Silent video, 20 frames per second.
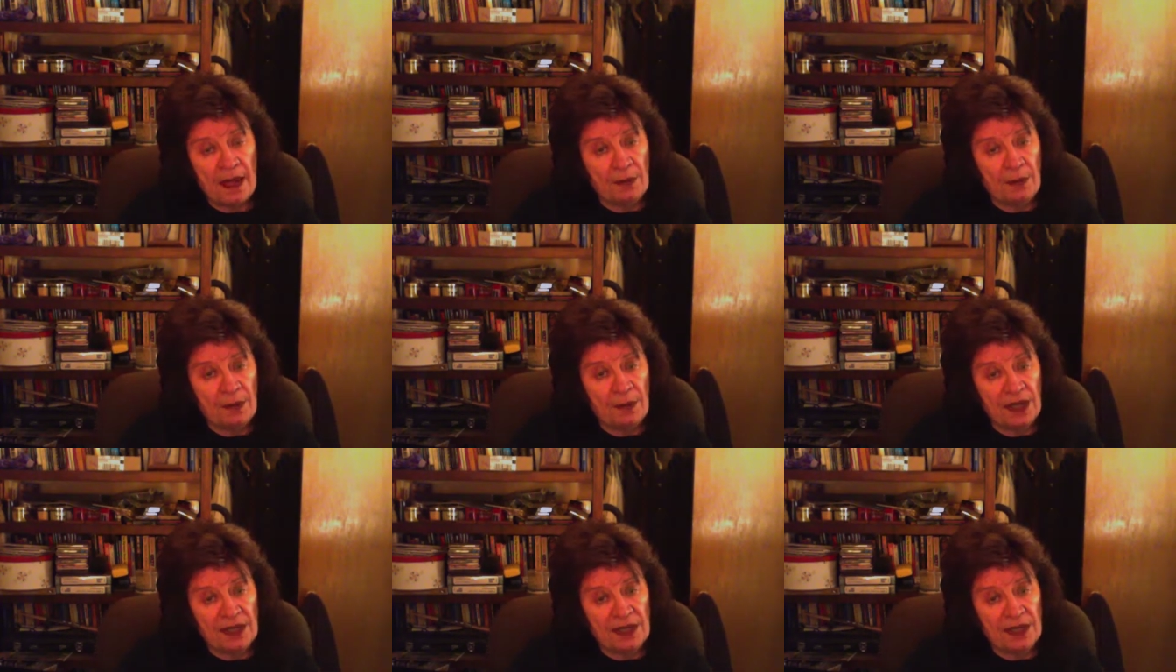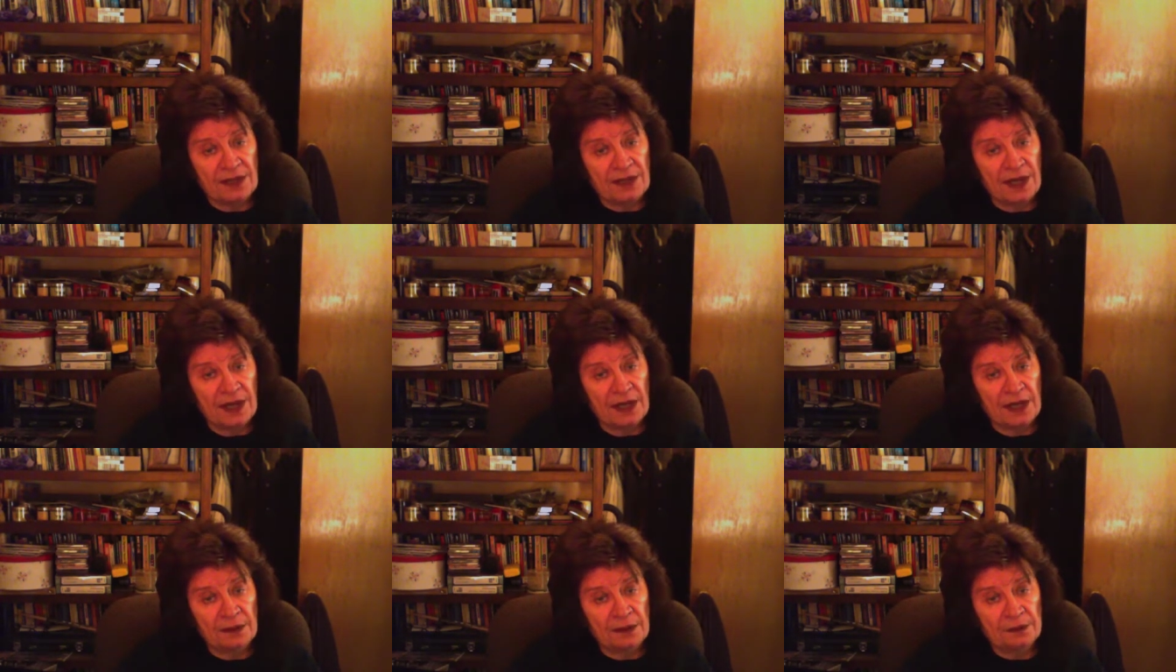But,
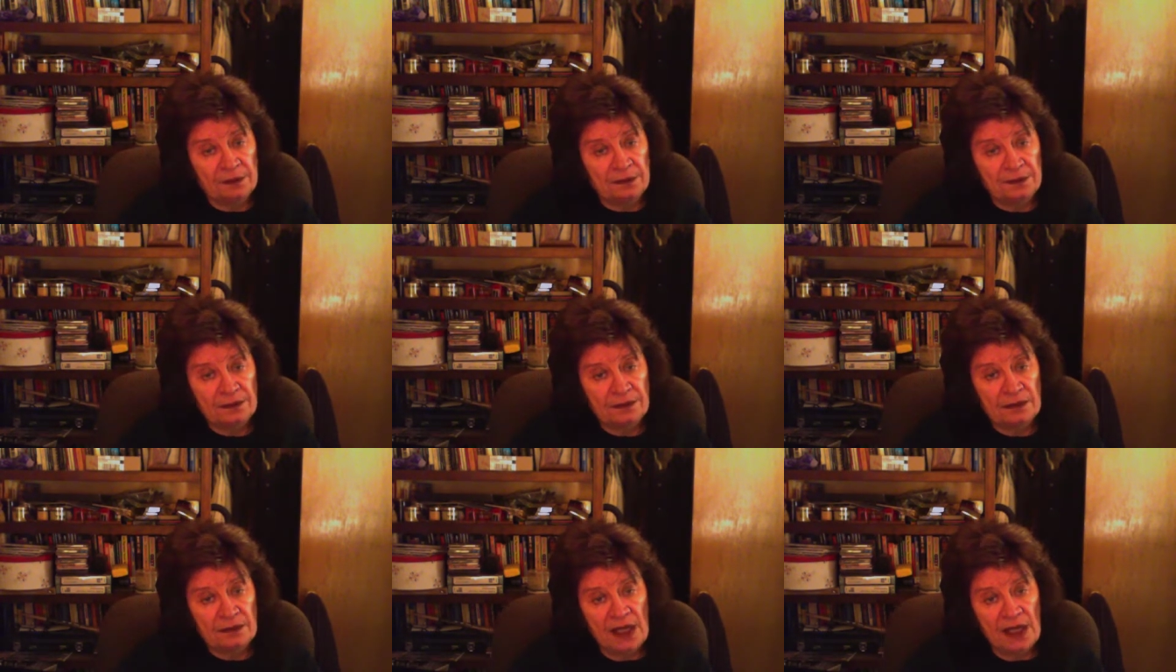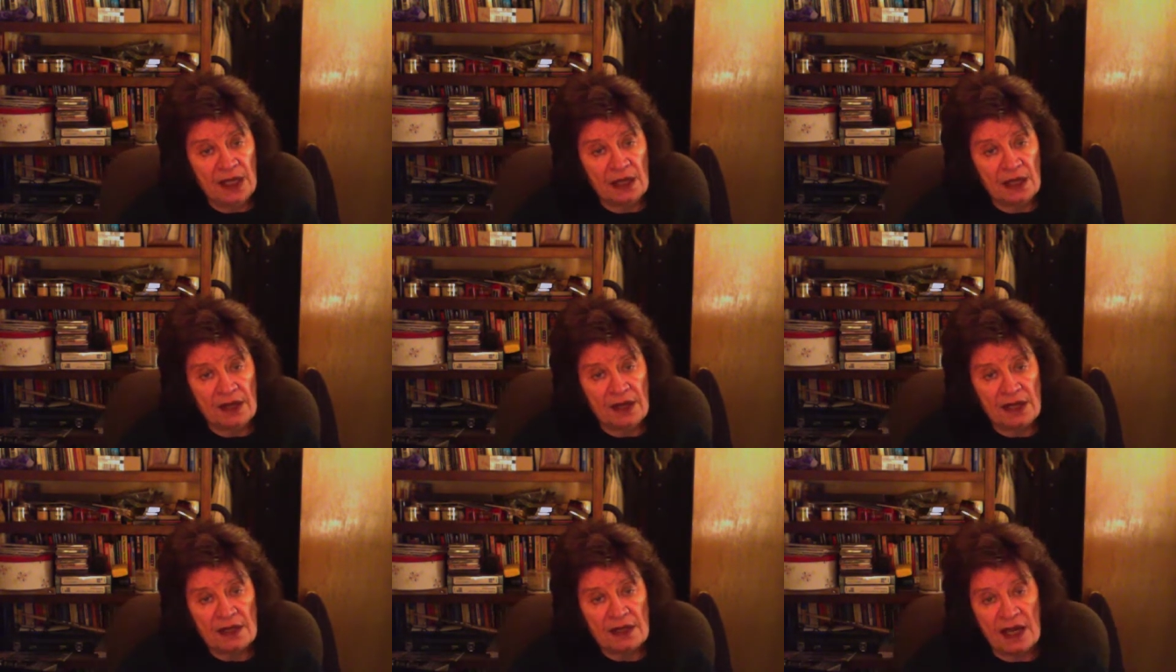
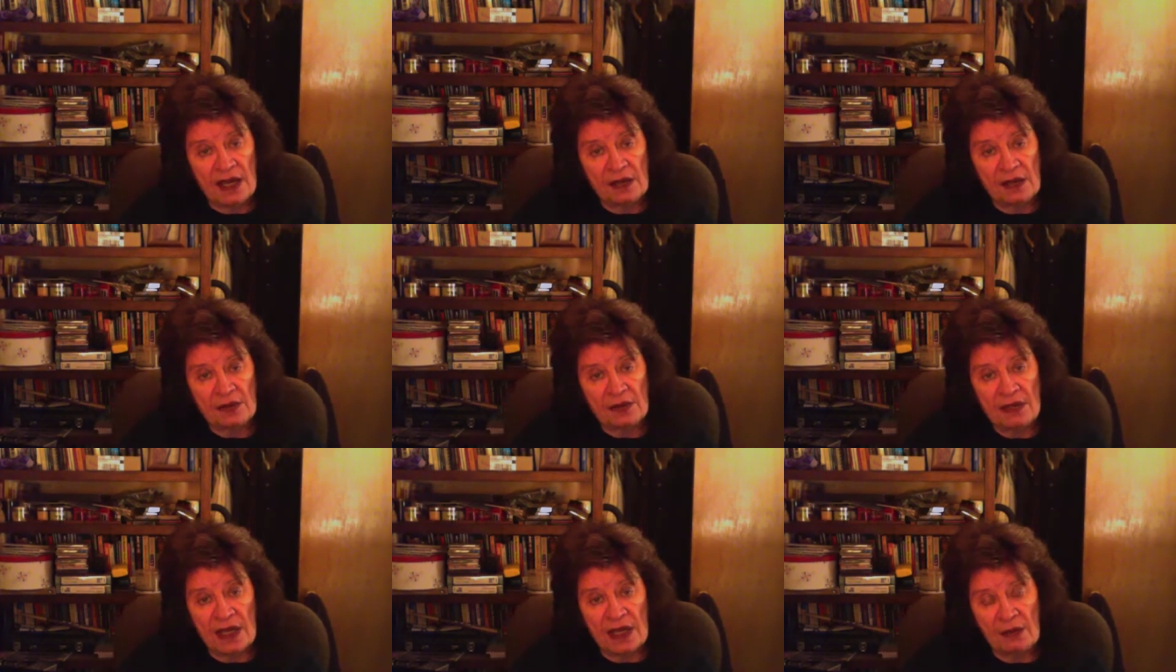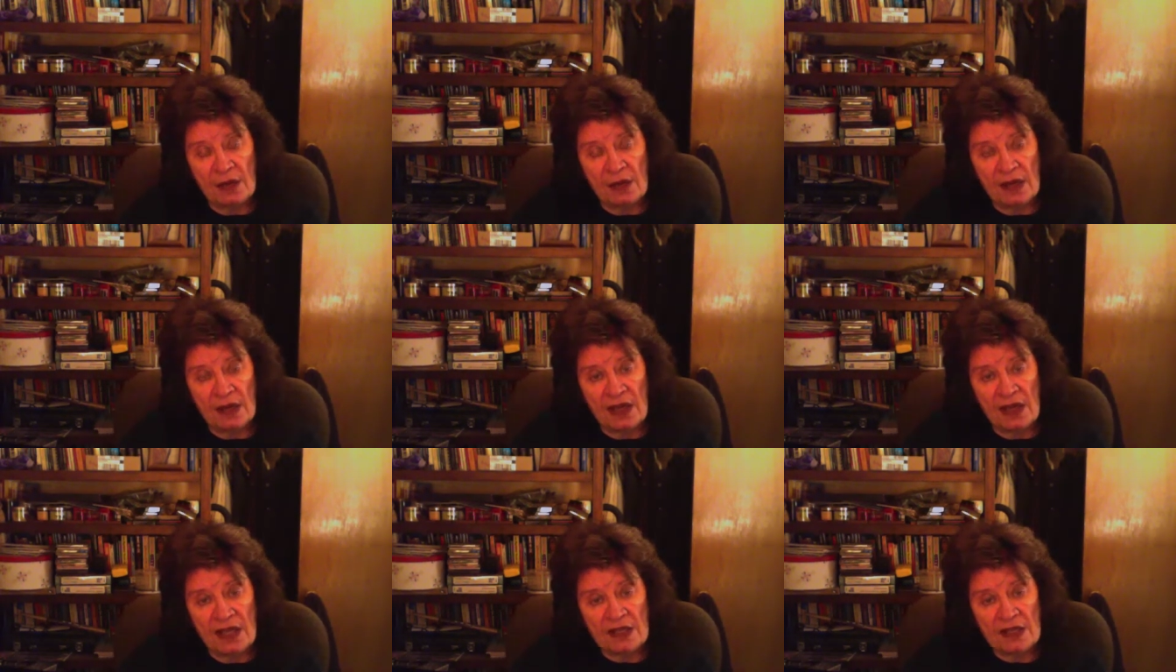that sounds like, well,
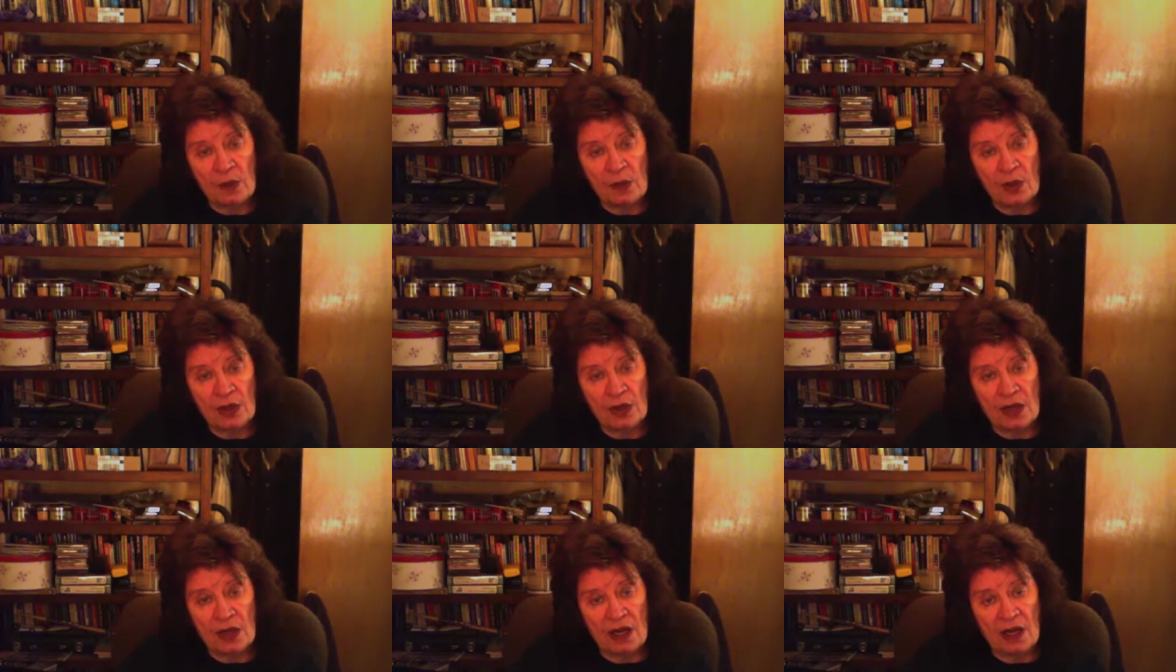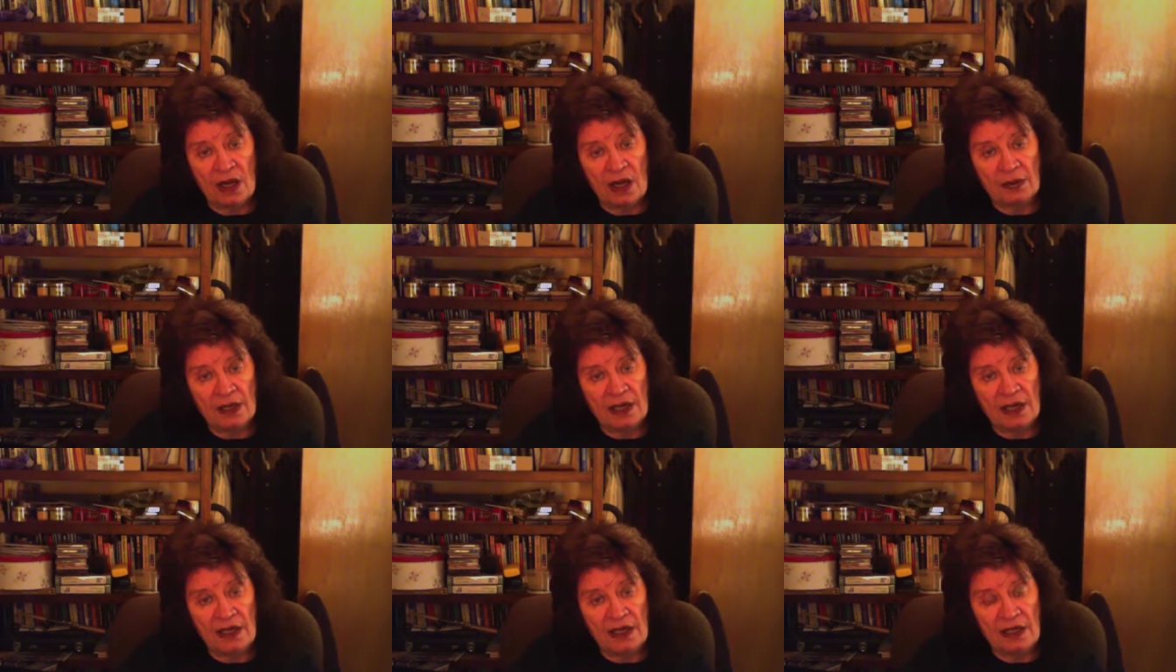that's more
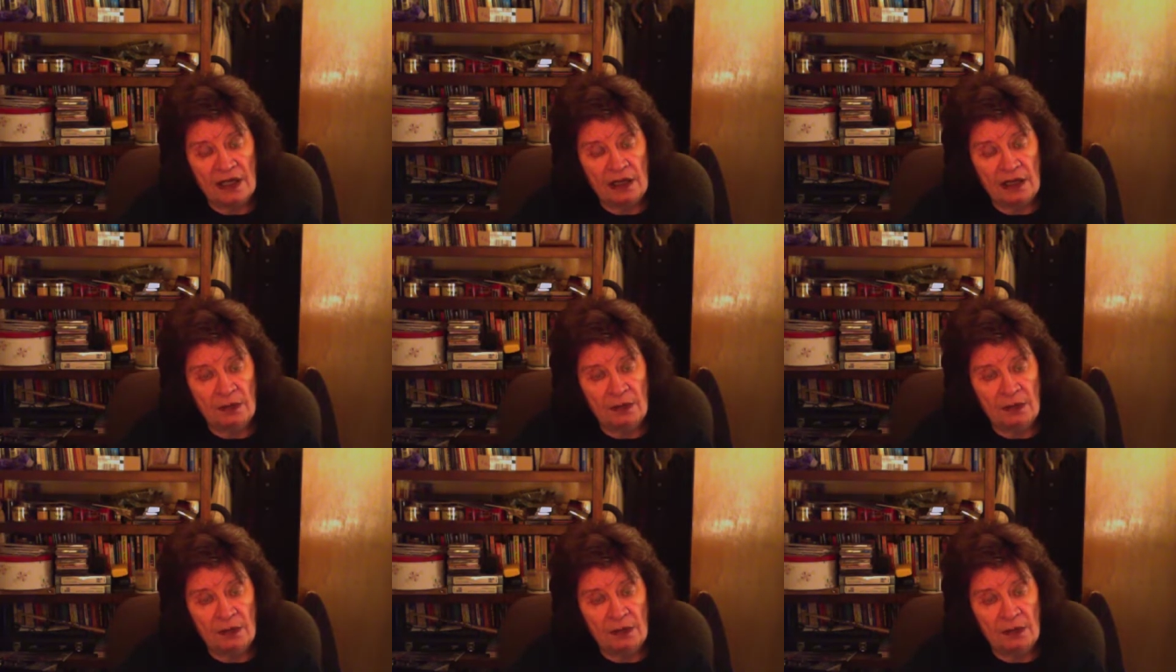complicated,